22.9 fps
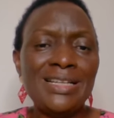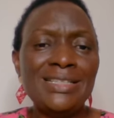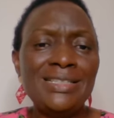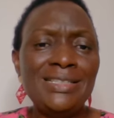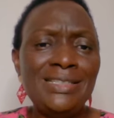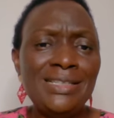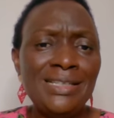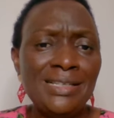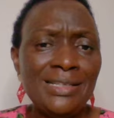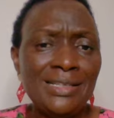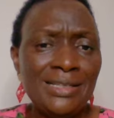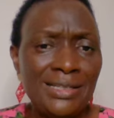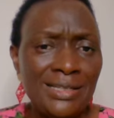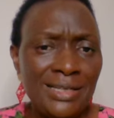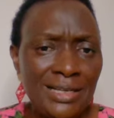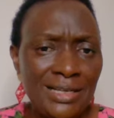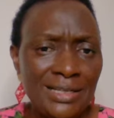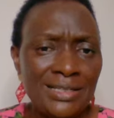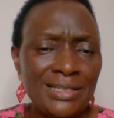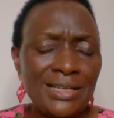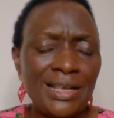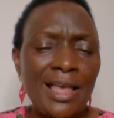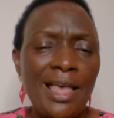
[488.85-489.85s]

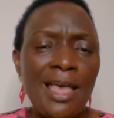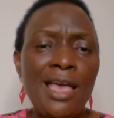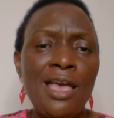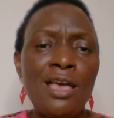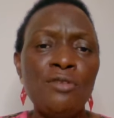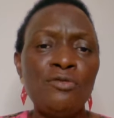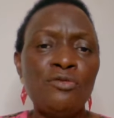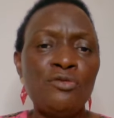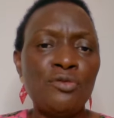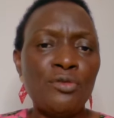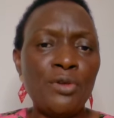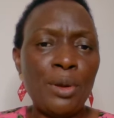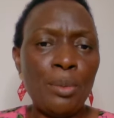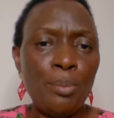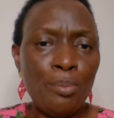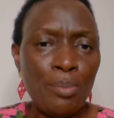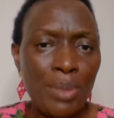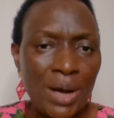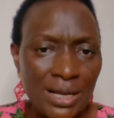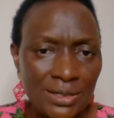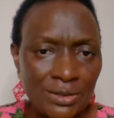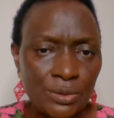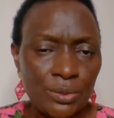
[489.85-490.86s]
Delete every
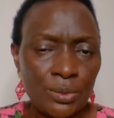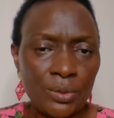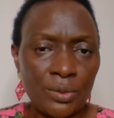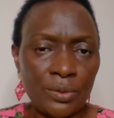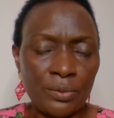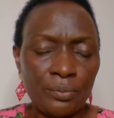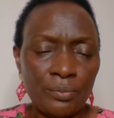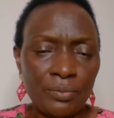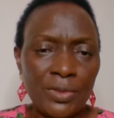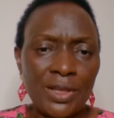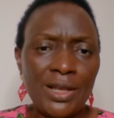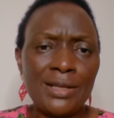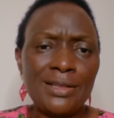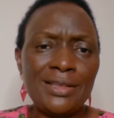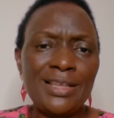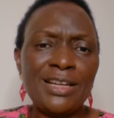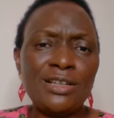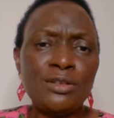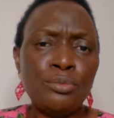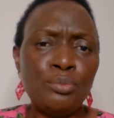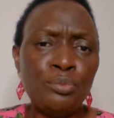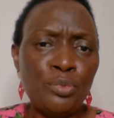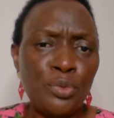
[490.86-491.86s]
person
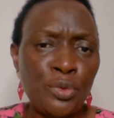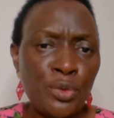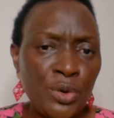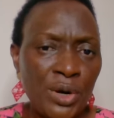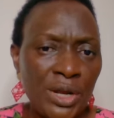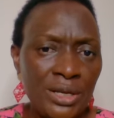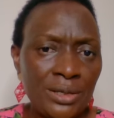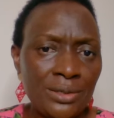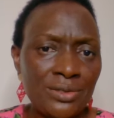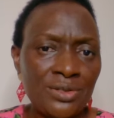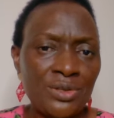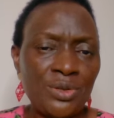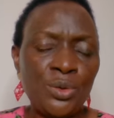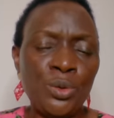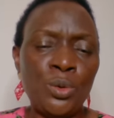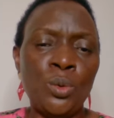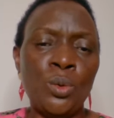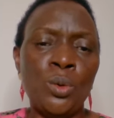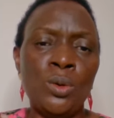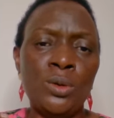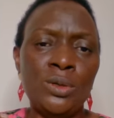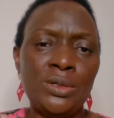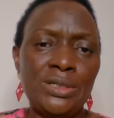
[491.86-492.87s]
that brings
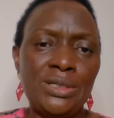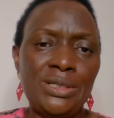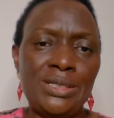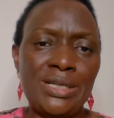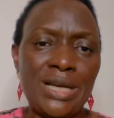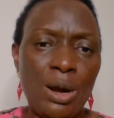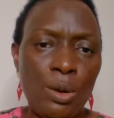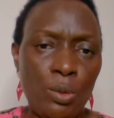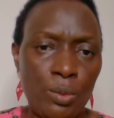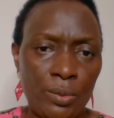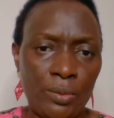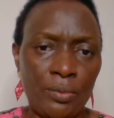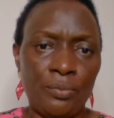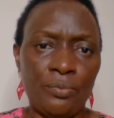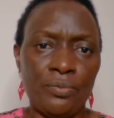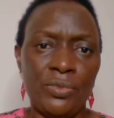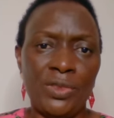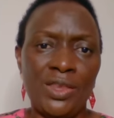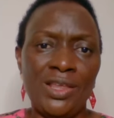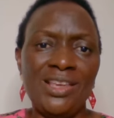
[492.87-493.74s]
you down.